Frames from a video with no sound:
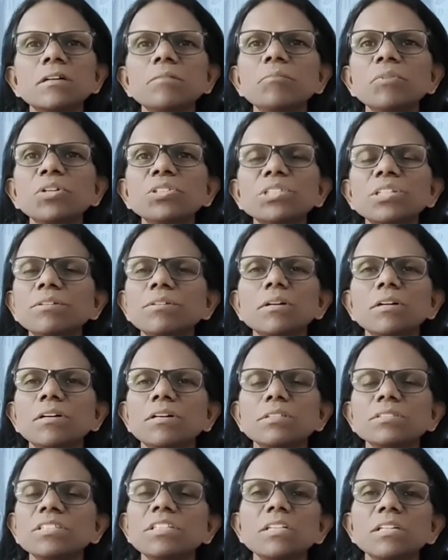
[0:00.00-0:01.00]

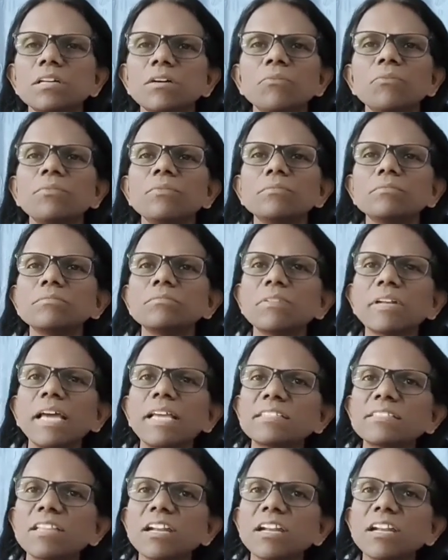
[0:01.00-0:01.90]
Like